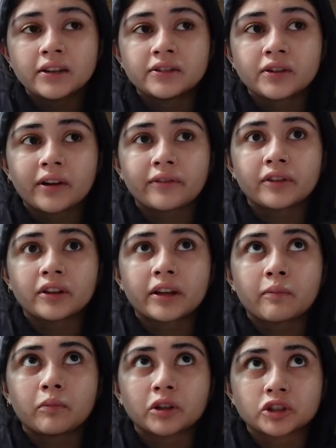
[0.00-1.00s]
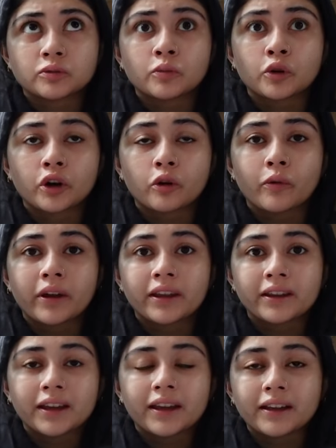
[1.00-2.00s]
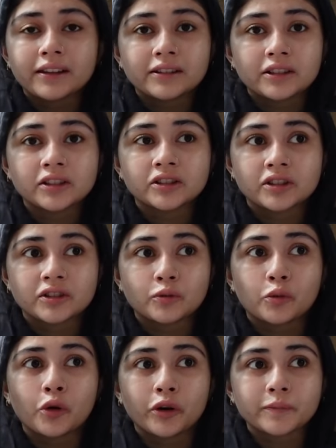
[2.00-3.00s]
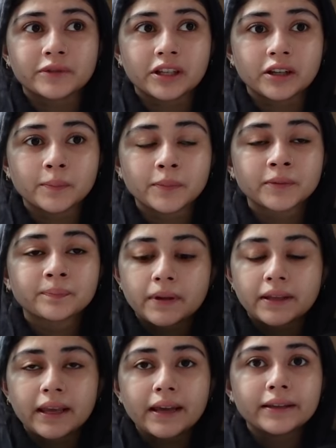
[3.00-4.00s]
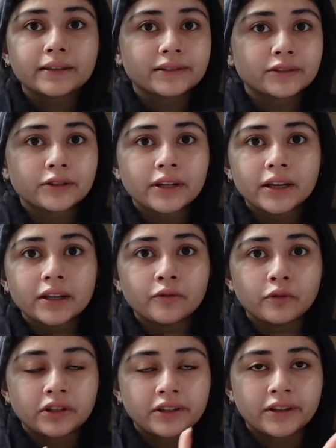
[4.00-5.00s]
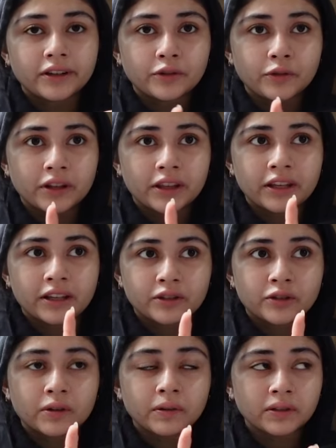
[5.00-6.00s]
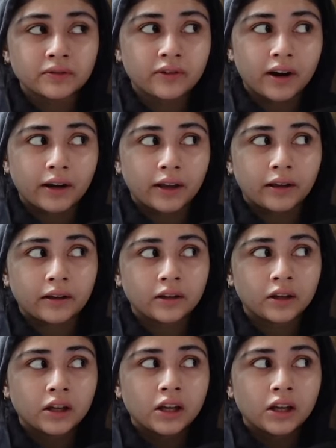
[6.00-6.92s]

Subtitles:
So I feel like much more awake and just warmed up. But yeah, yesterday we did not do anything. Yesterday was Friday.